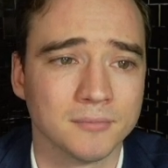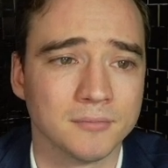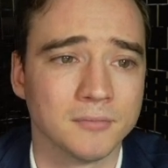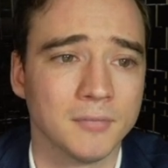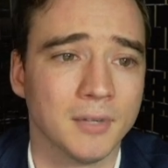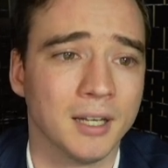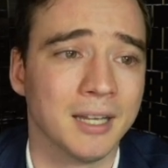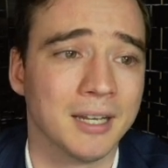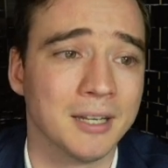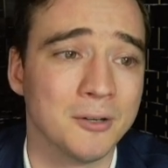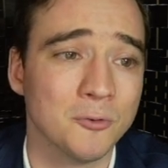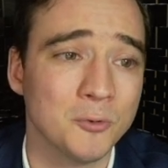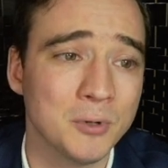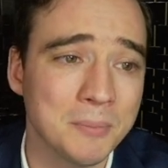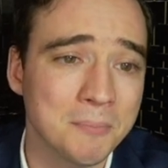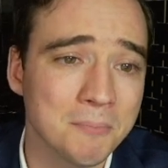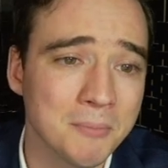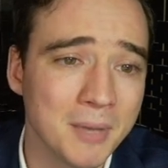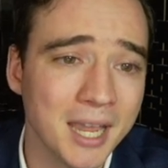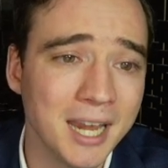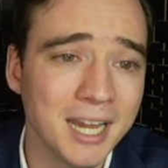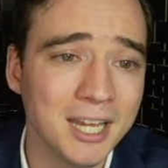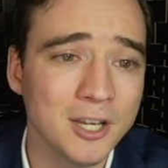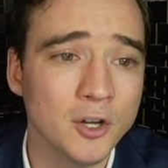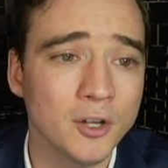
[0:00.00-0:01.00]
And we
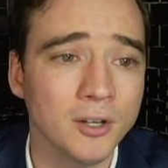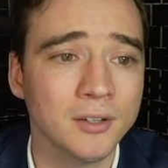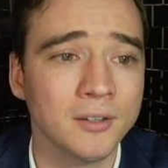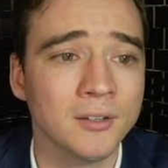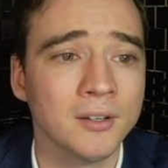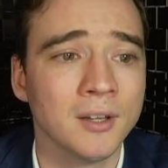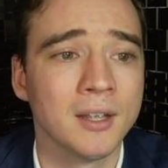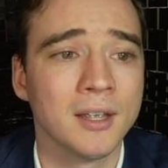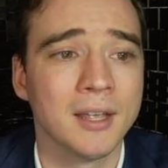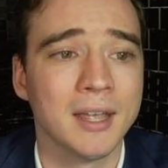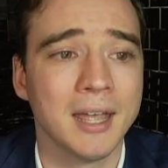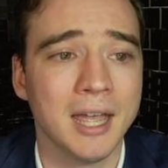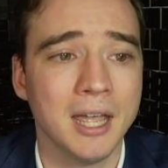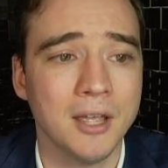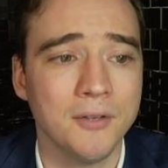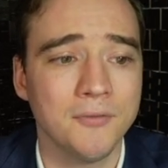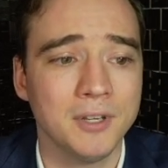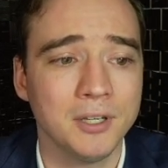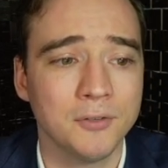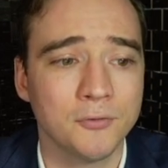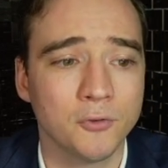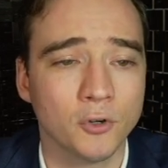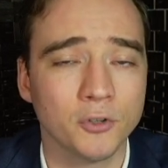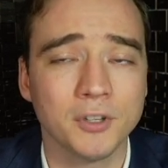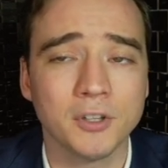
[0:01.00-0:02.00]
may not have it
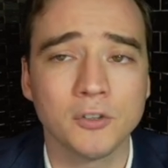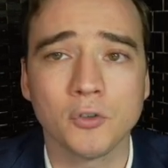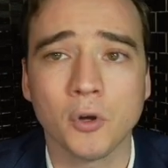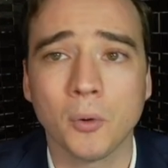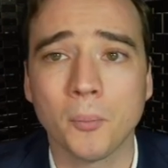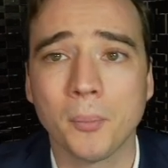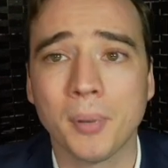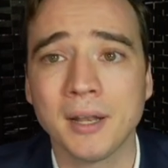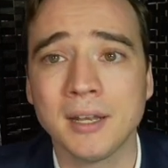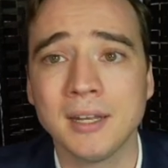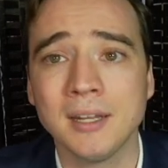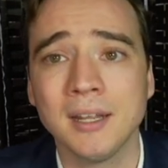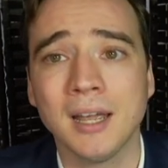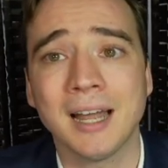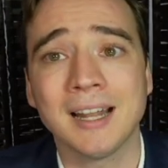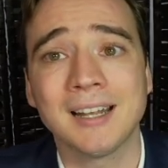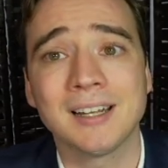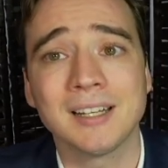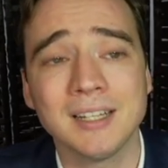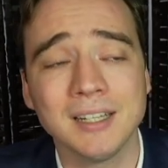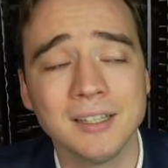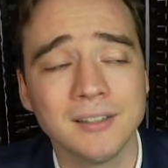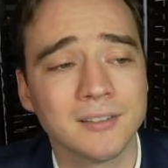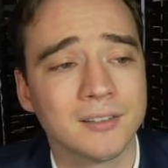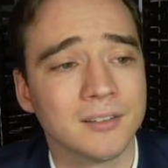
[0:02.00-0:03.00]
for this company, at
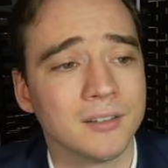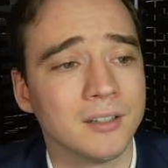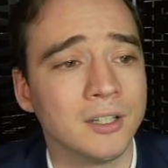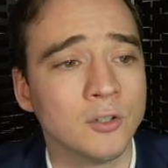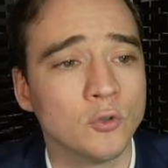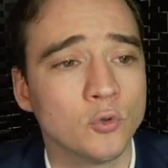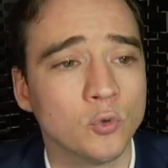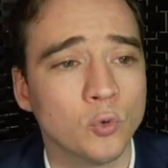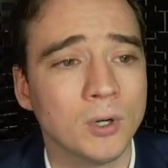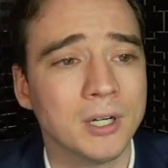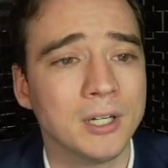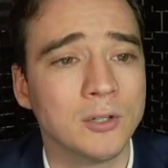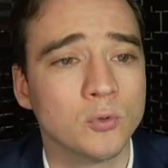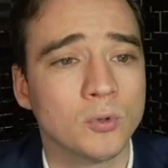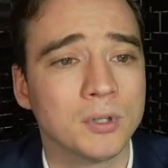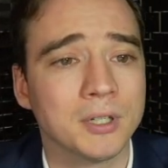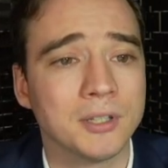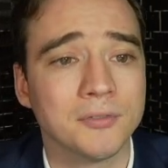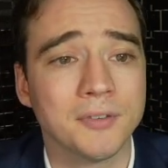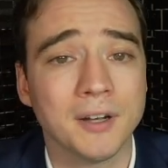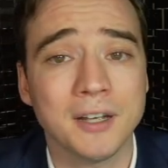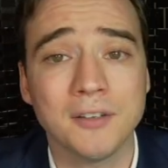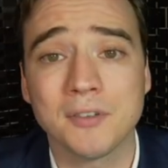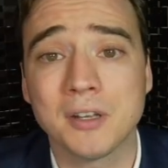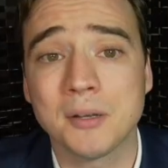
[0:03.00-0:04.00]
least in
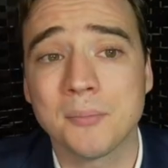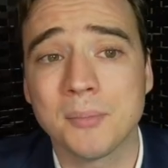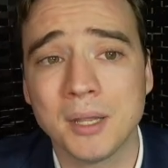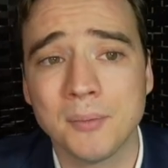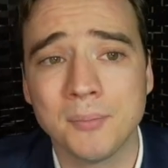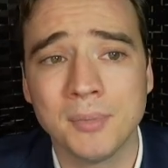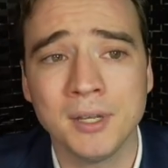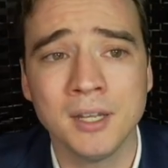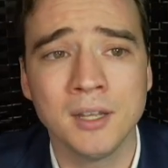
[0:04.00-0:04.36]
2025 and maybe